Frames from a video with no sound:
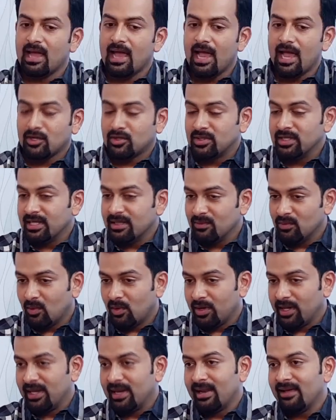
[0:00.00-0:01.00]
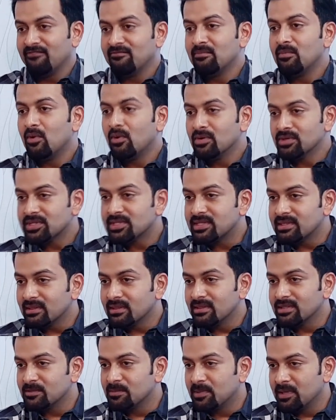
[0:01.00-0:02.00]
Actually, what I love most
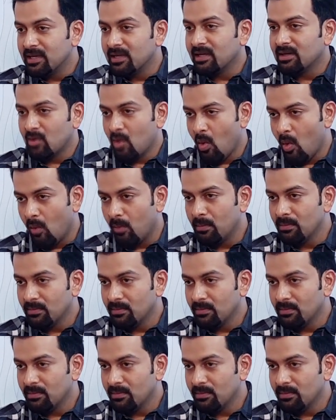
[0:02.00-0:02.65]
is being at home